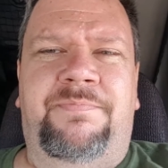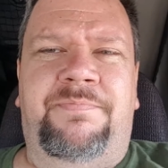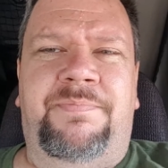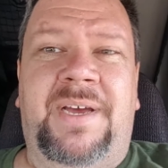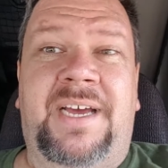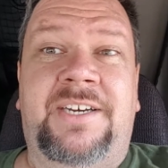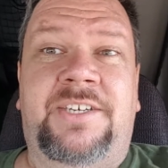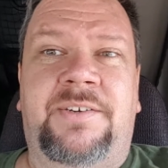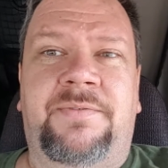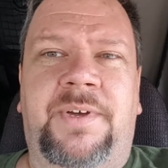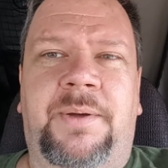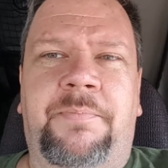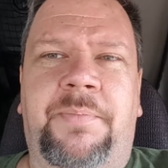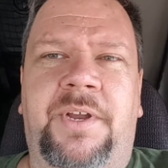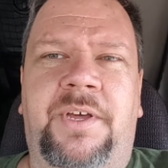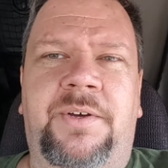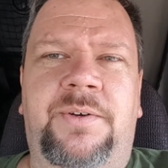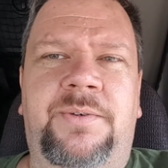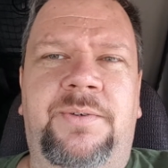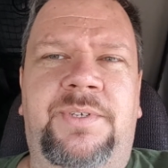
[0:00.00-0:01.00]
batch of
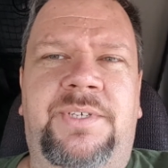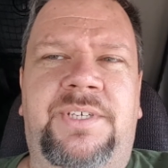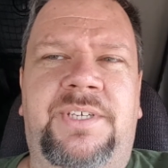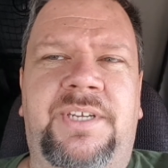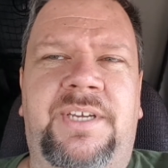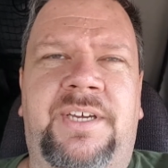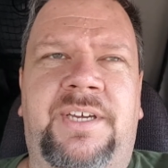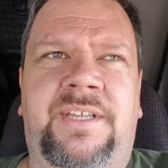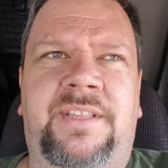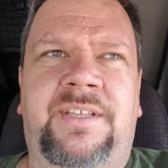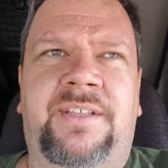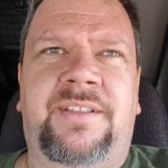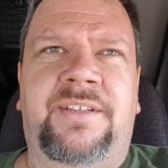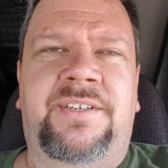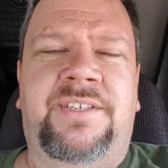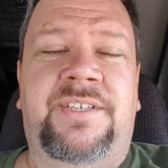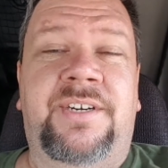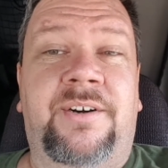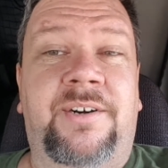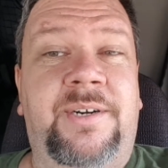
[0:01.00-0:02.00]
uploads, and then the
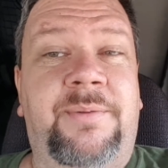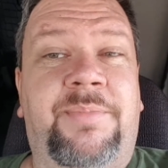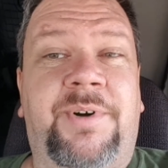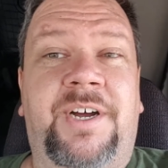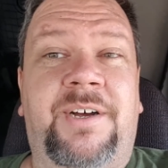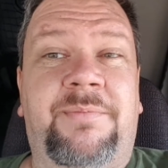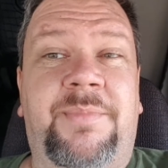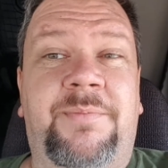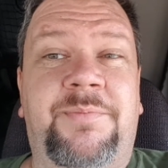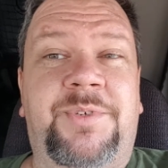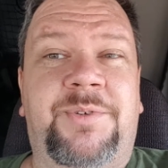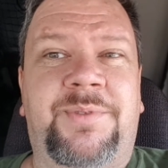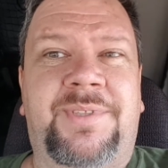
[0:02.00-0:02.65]
starting problems